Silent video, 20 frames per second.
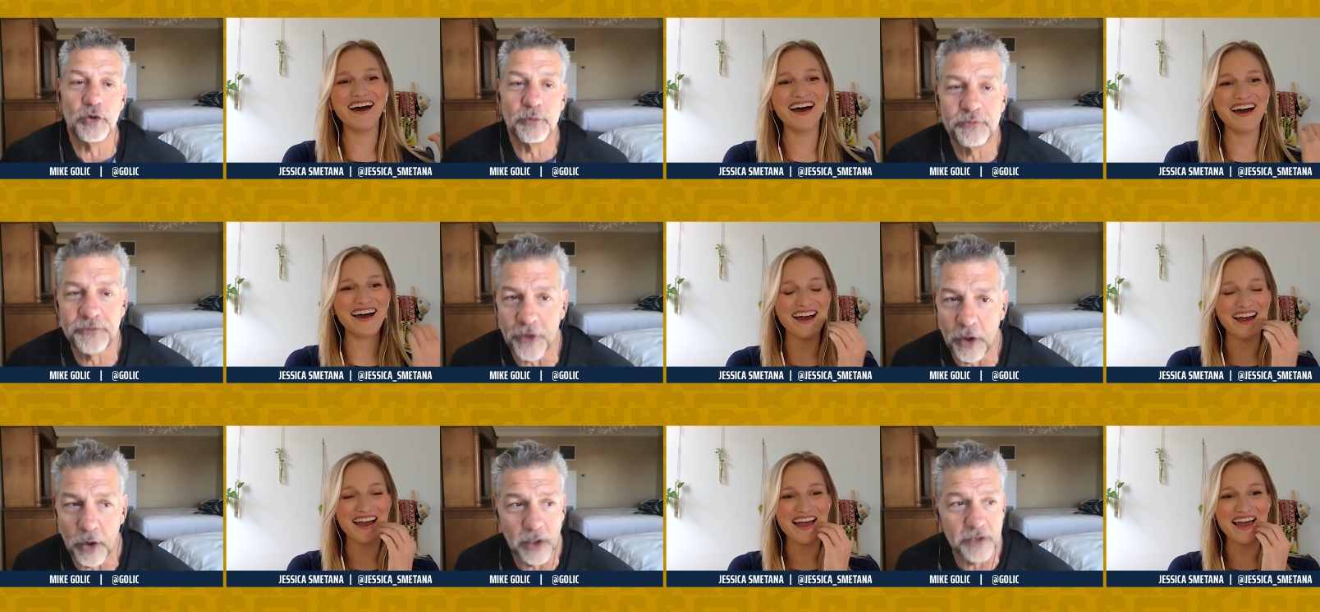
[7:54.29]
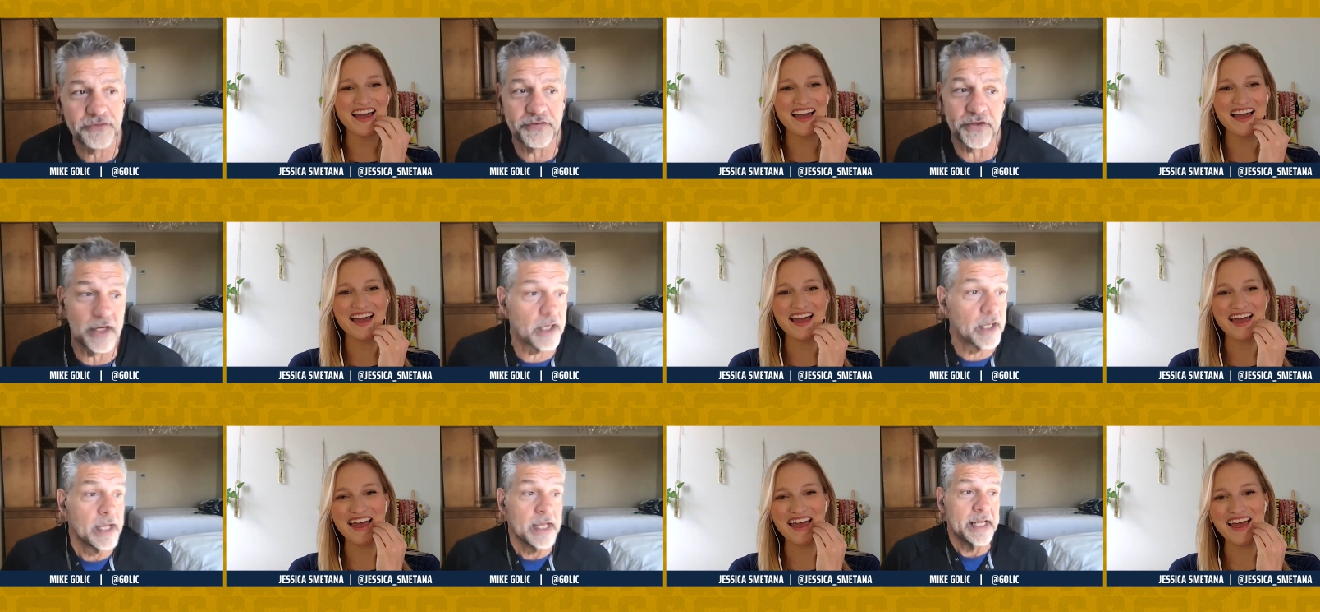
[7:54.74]
Speaker 1: So it's
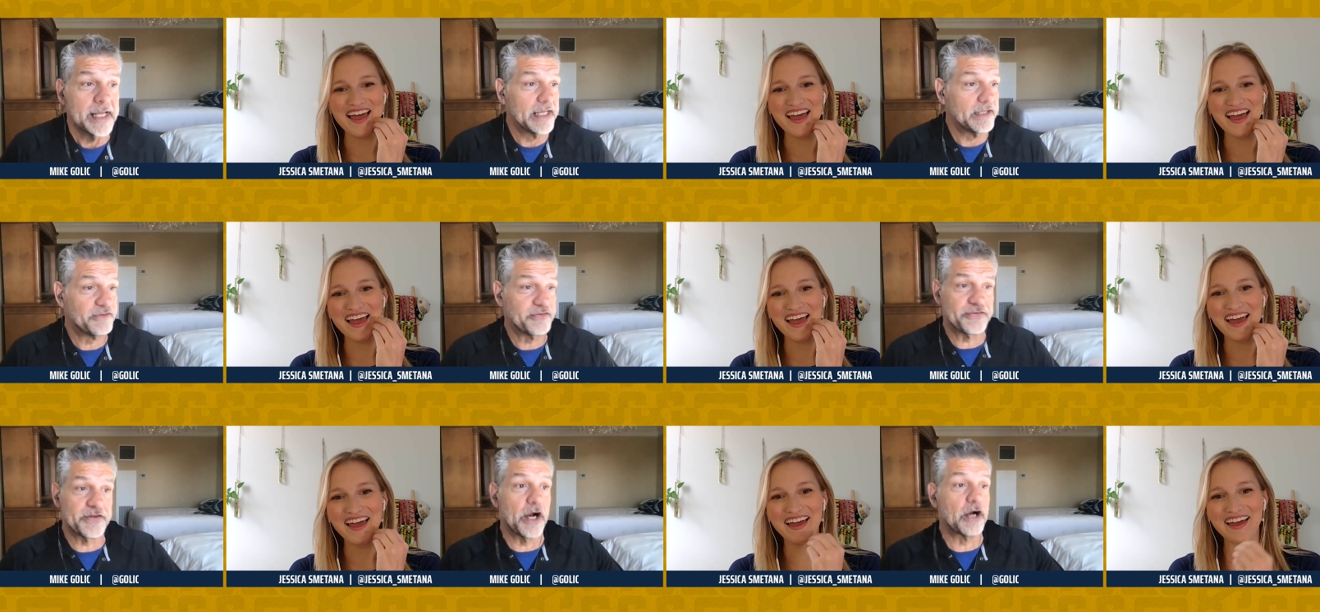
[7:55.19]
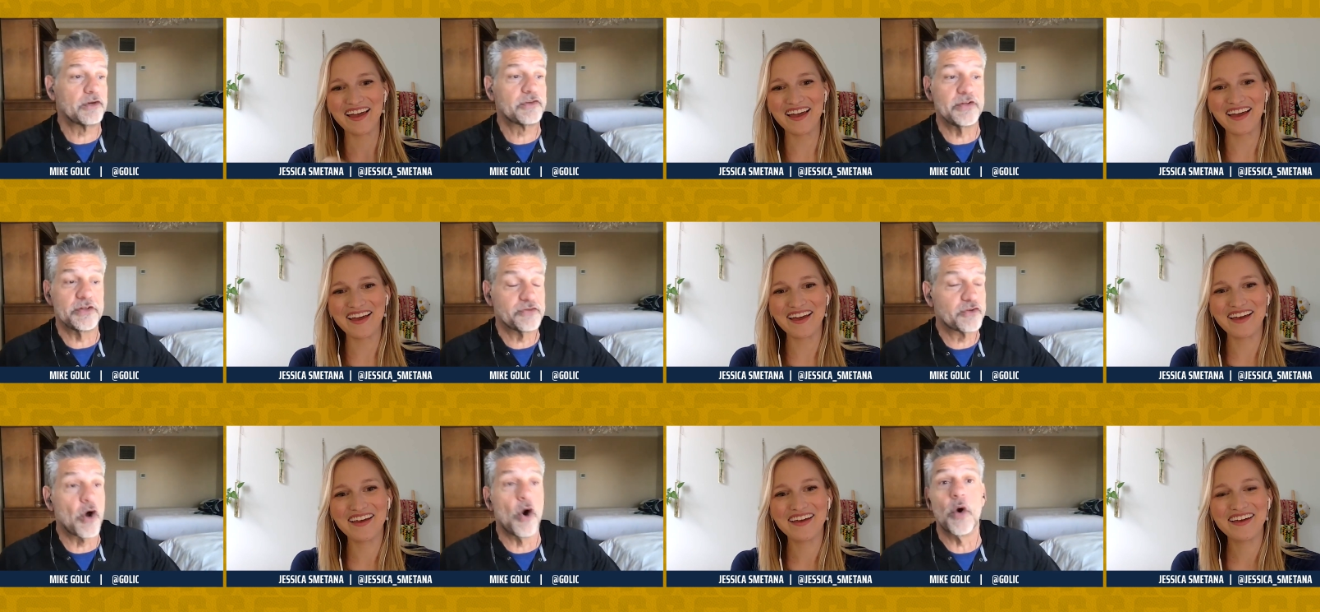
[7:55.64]
a it starts.
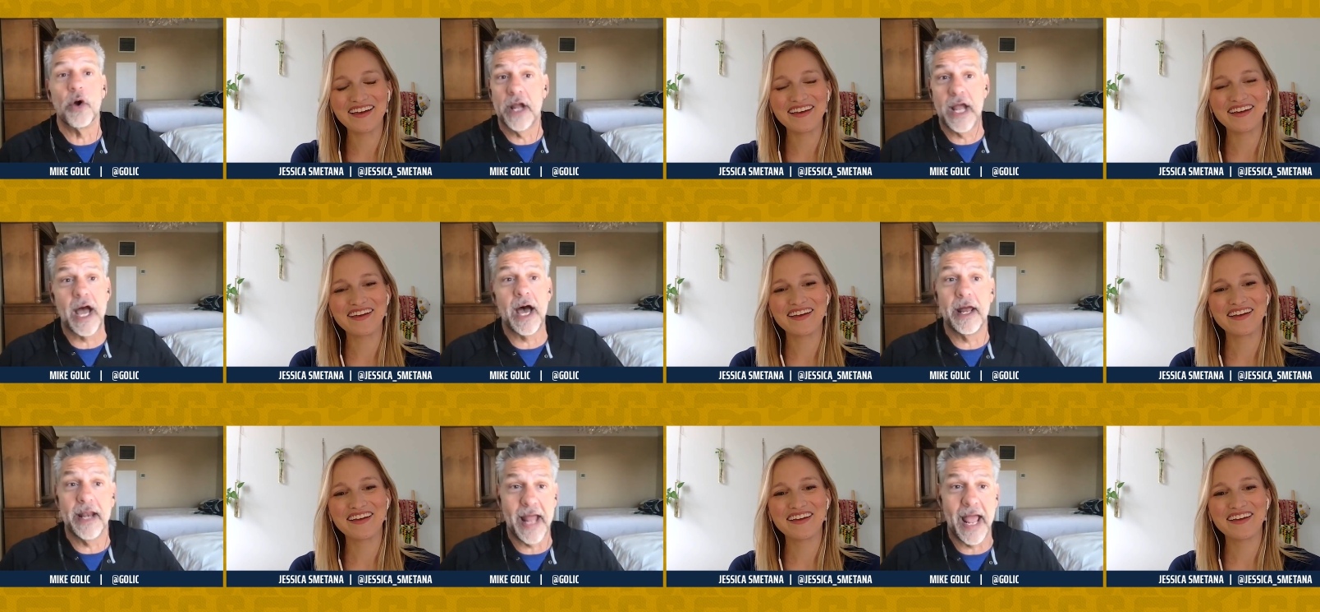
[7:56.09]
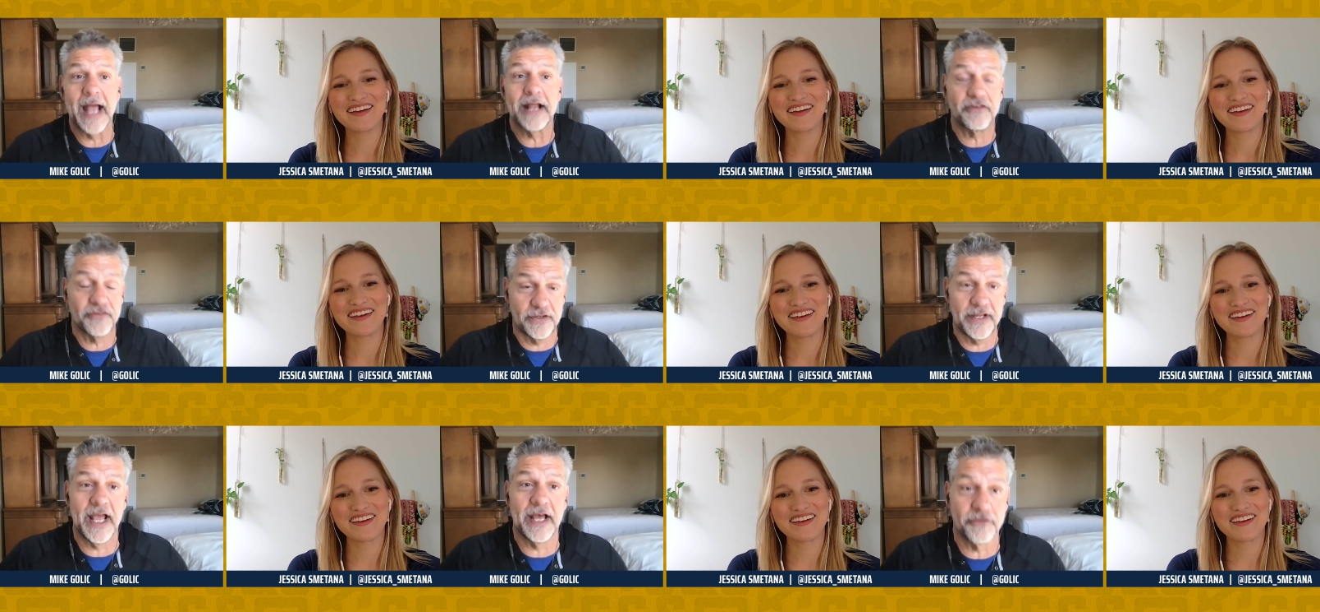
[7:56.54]
It's going on
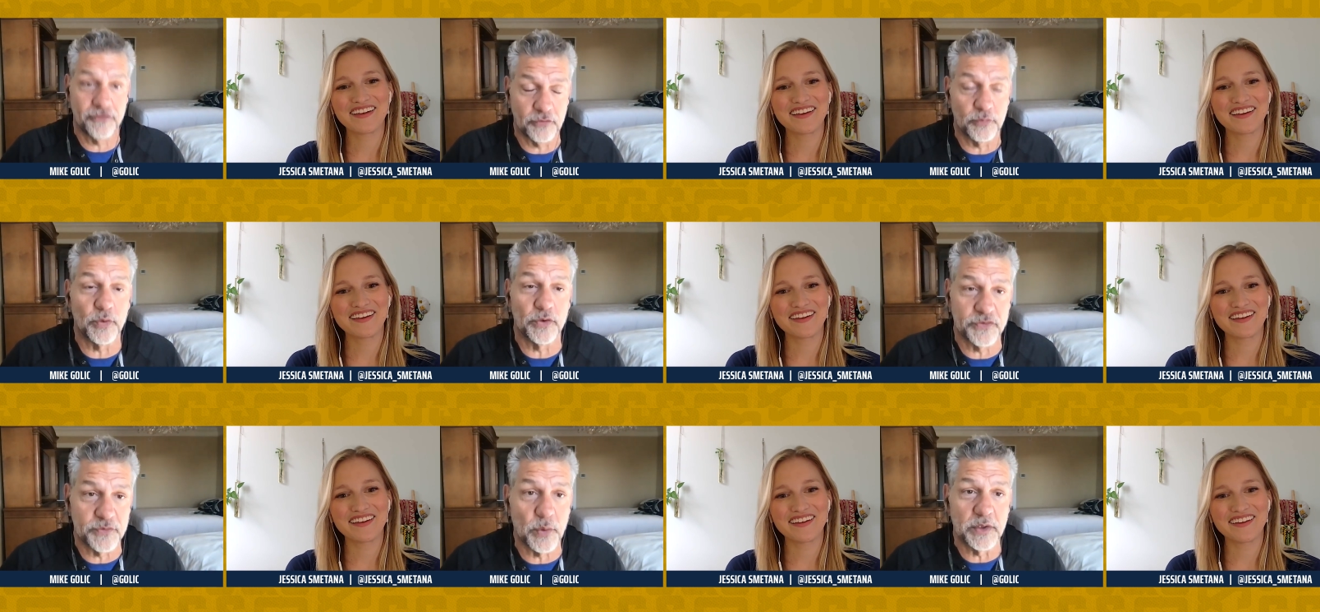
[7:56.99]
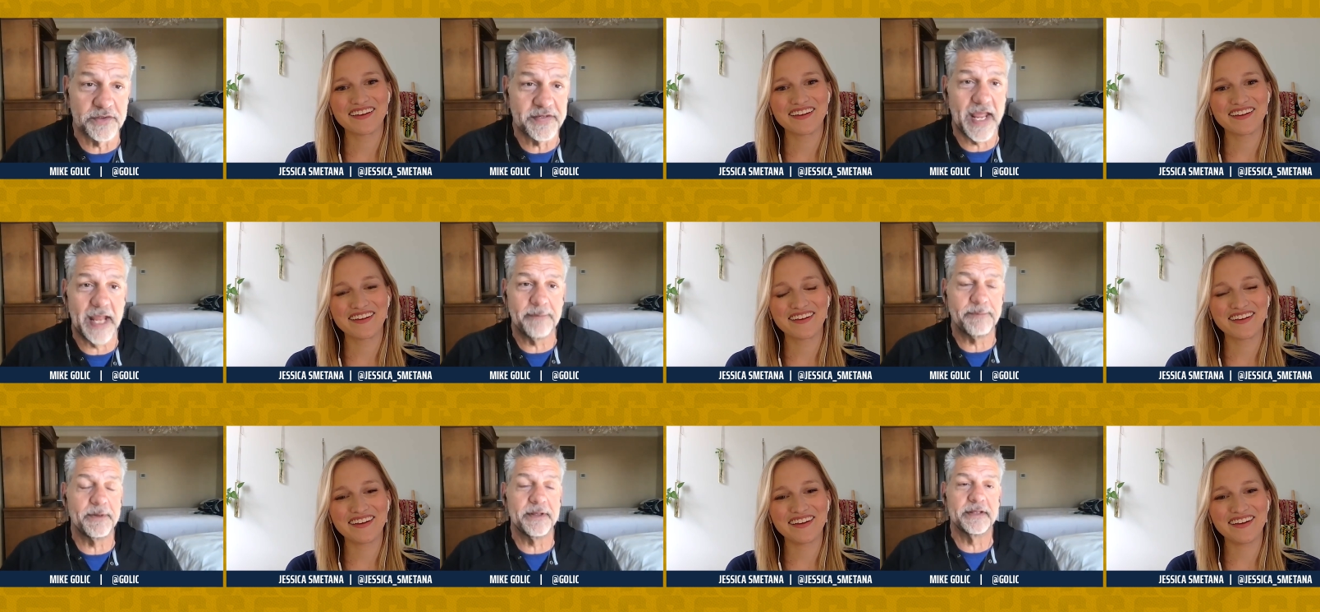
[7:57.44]
actually as we're, we're
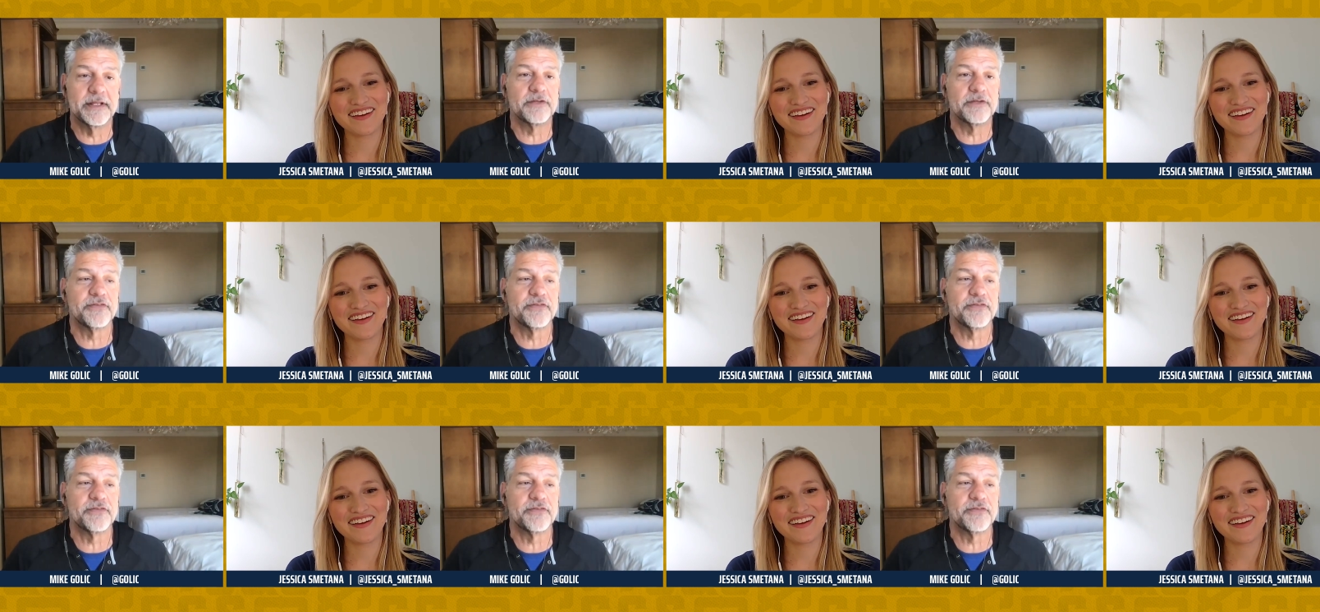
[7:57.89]
taping this.